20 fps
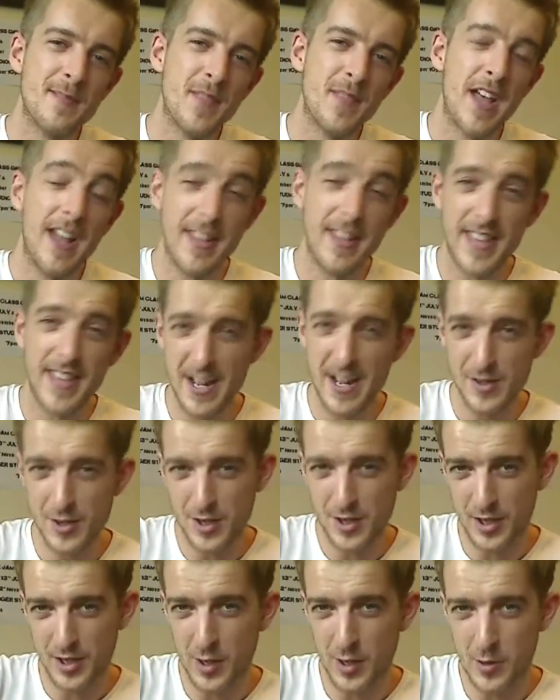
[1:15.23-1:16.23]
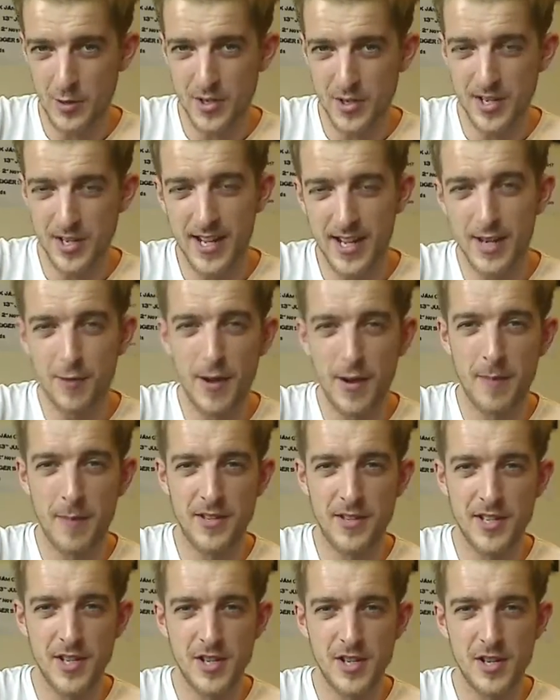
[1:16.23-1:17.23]
And that just goes in a
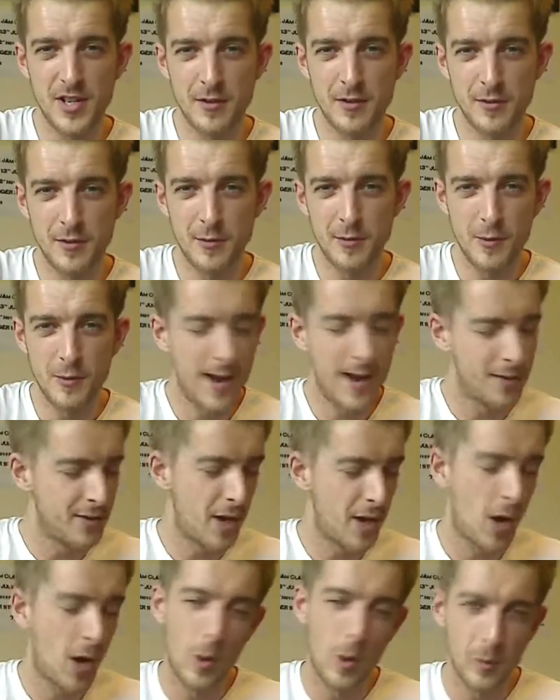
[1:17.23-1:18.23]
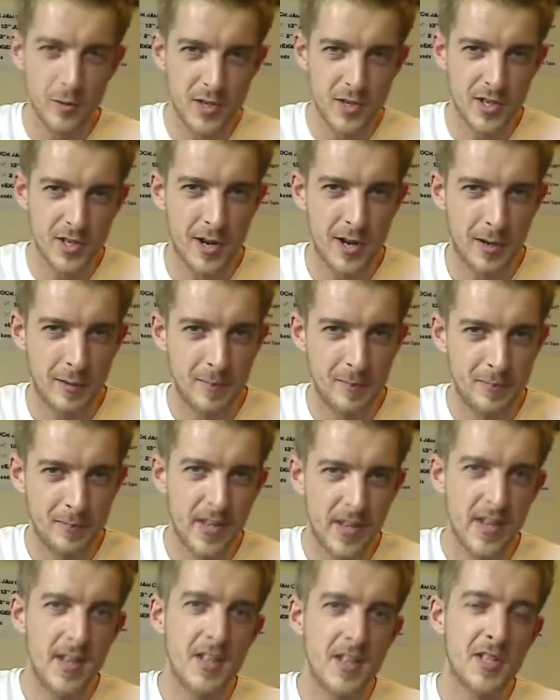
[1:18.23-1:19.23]
repetition throughout the whole song.
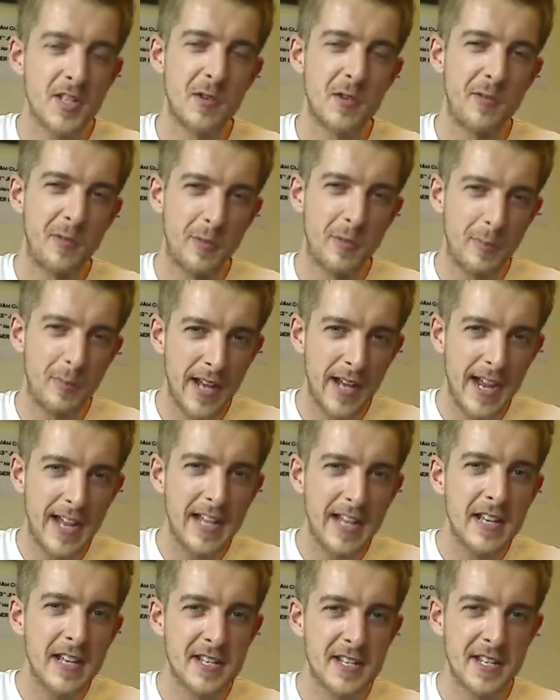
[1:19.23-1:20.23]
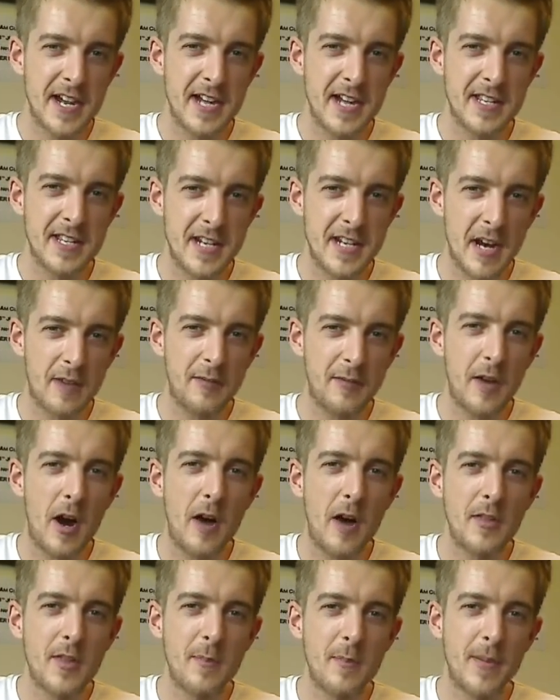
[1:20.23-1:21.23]
So if we play, starting off
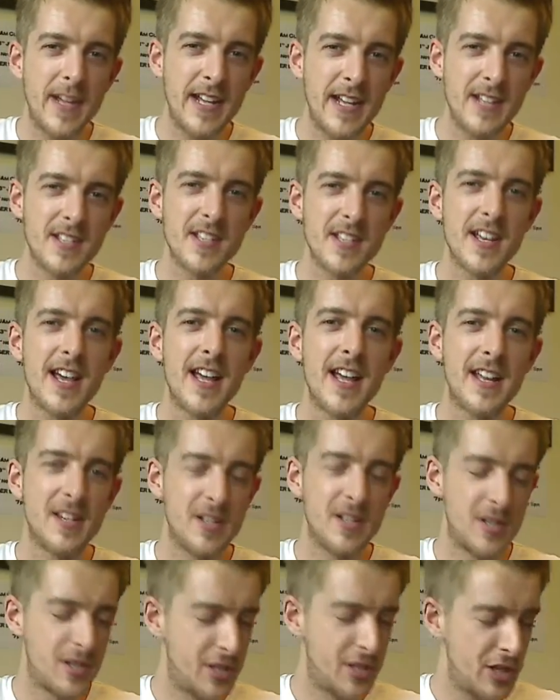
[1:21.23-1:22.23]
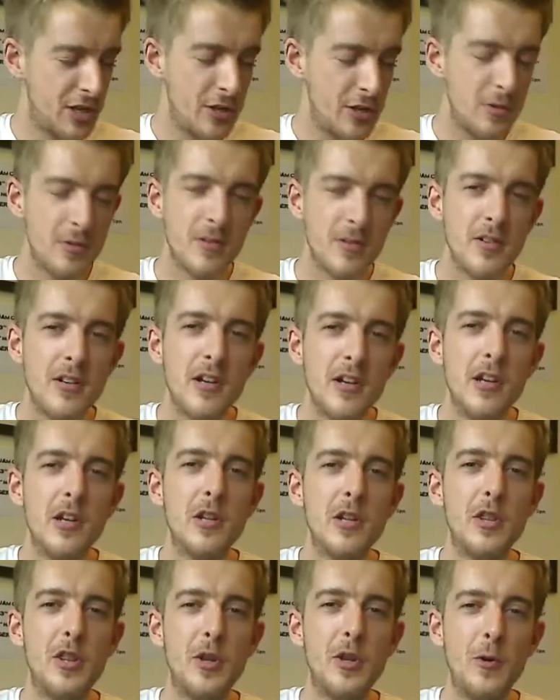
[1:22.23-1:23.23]
on the beat in two,
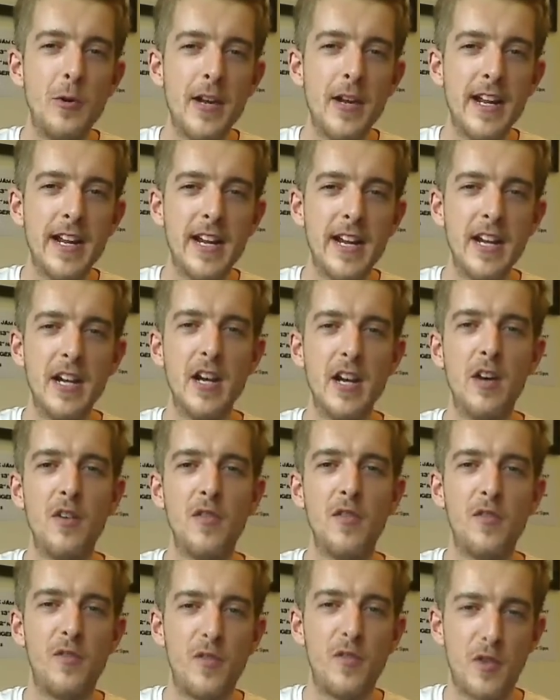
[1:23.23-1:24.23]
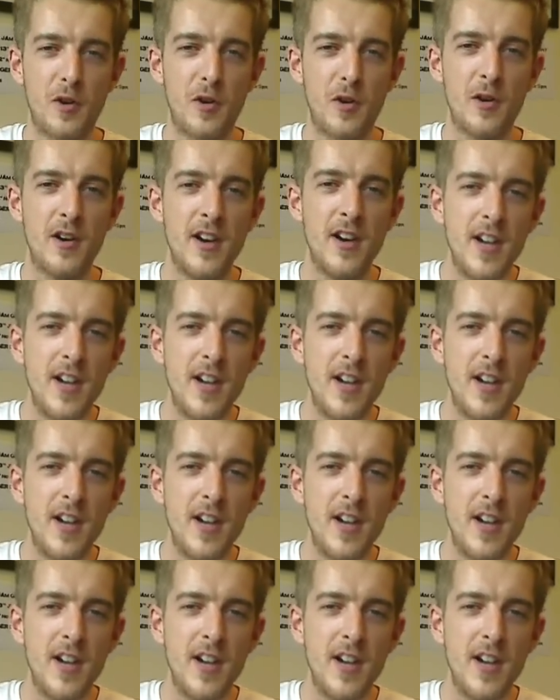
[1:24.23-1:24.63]
three, four.